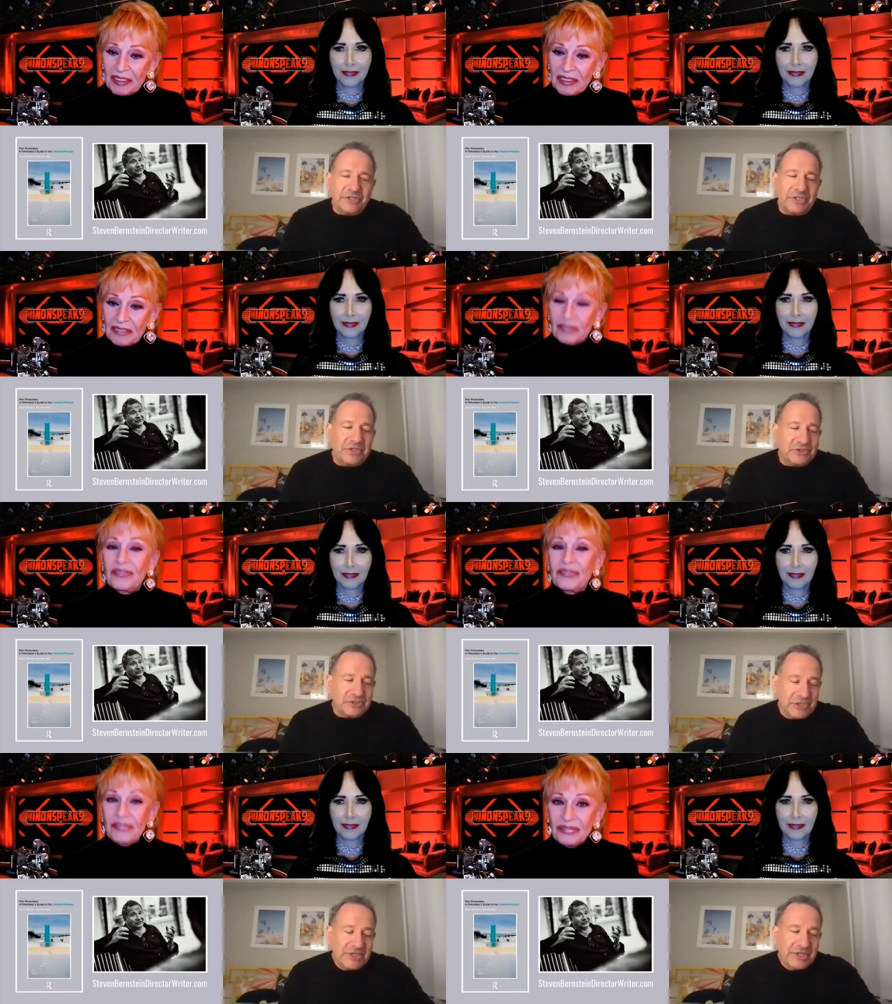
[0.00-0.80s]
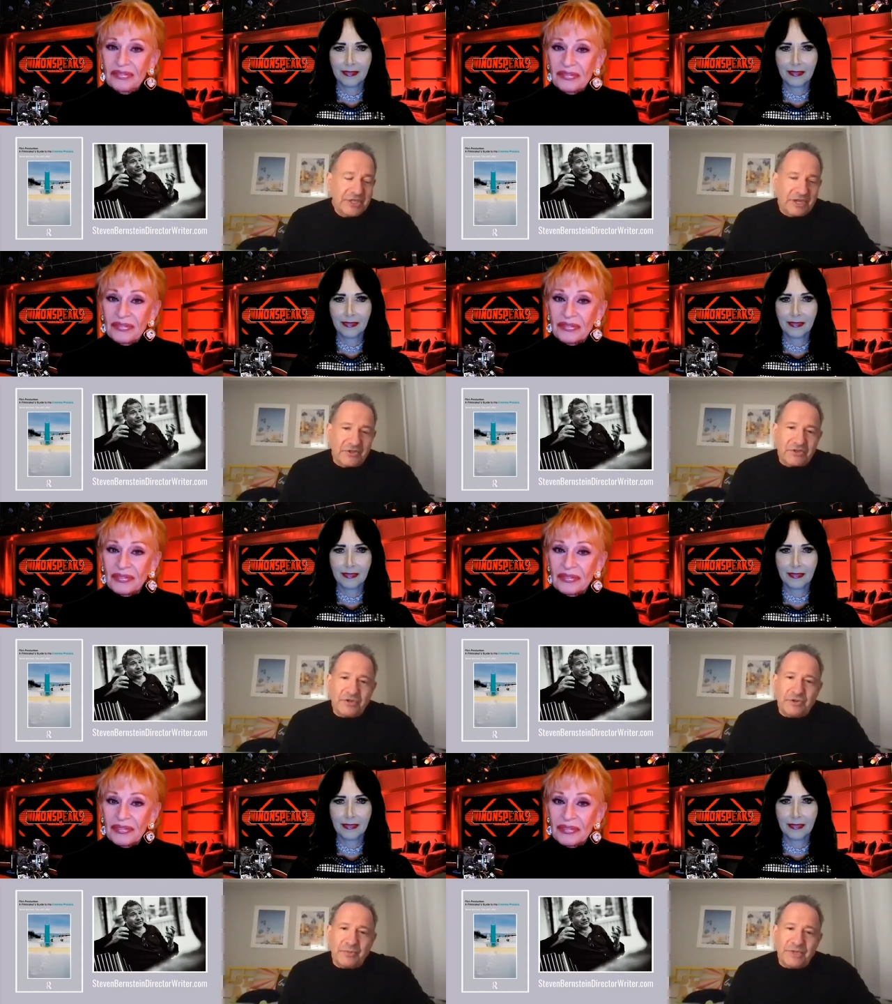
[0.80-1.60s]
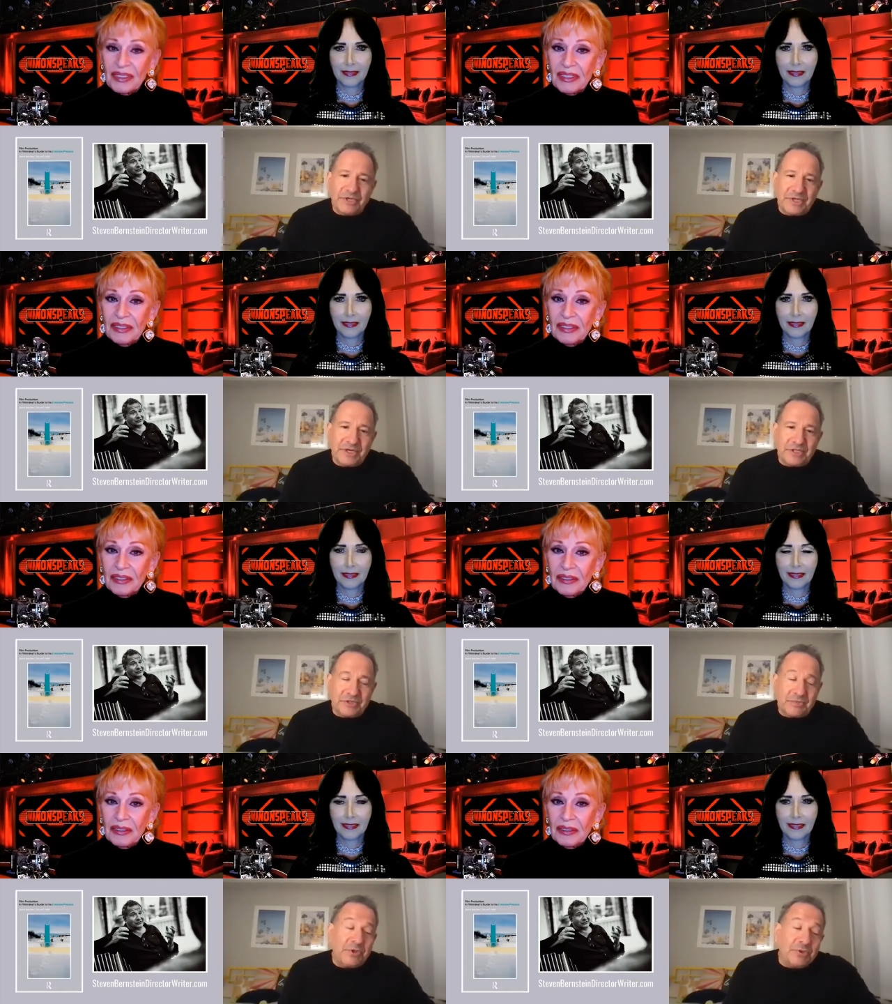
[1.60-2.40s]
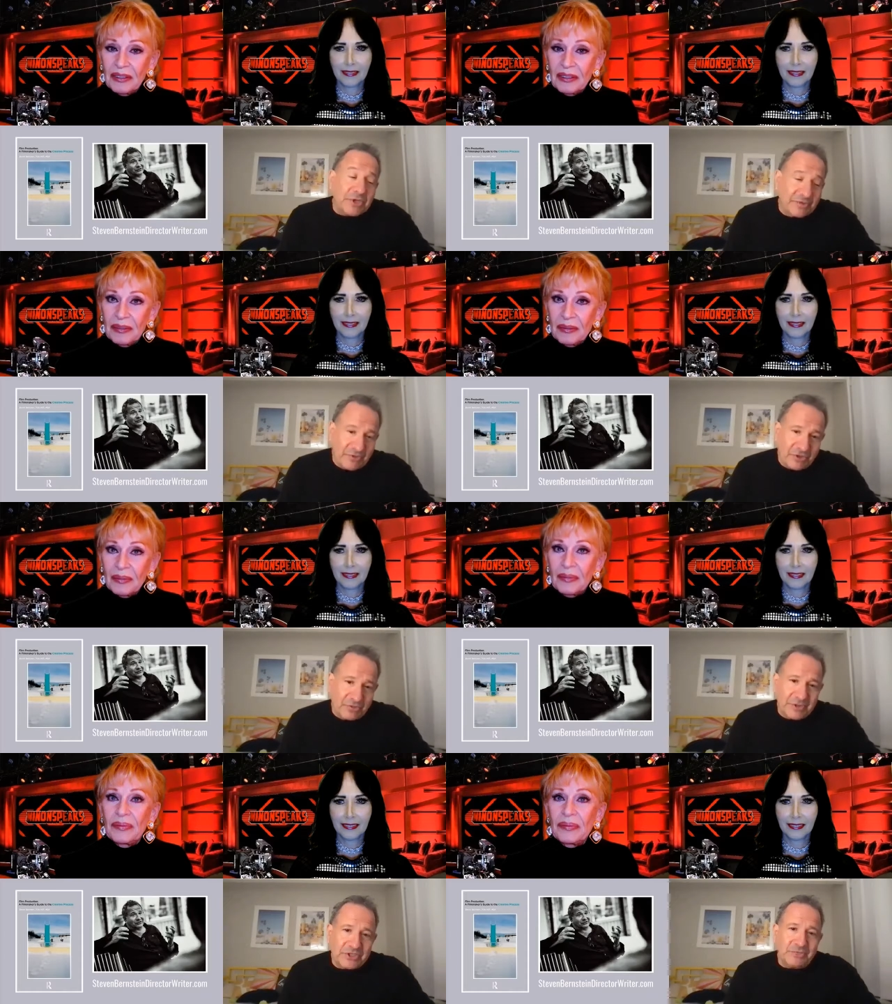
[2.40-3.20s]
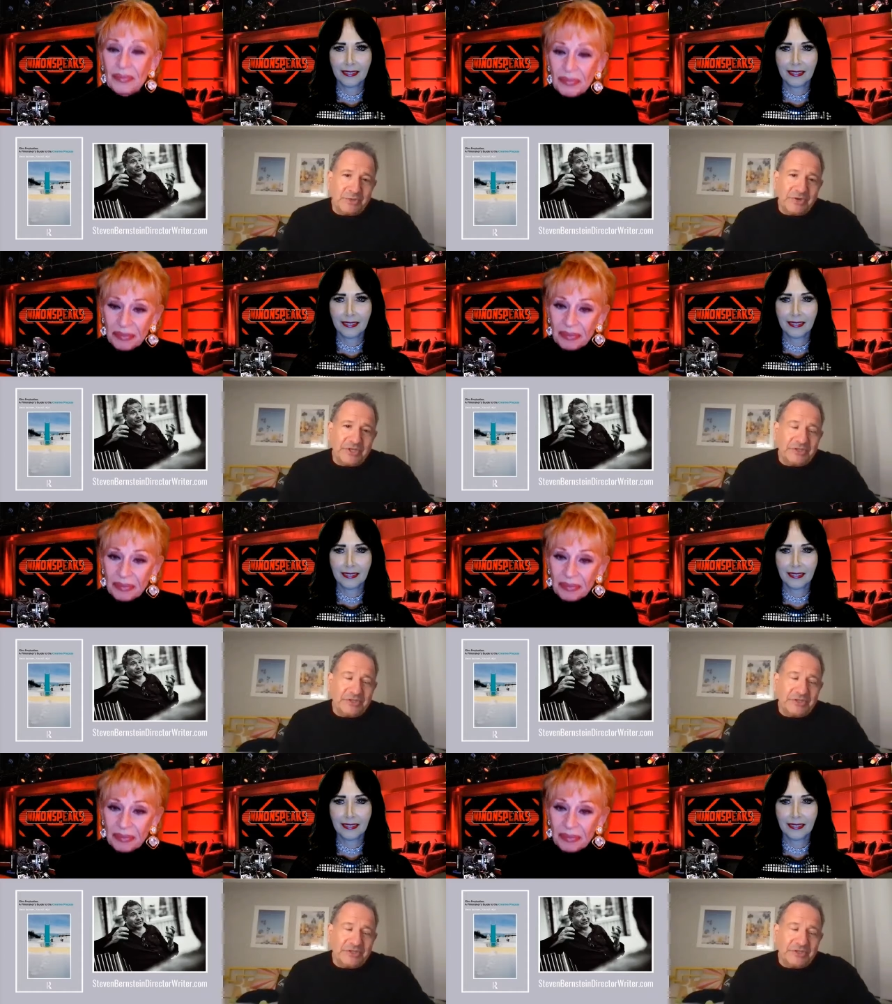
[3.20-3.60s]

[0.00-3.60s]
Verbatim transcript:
Speaker 1: It is mm-hmm. uh, the human, uh, the beauty of the human experience.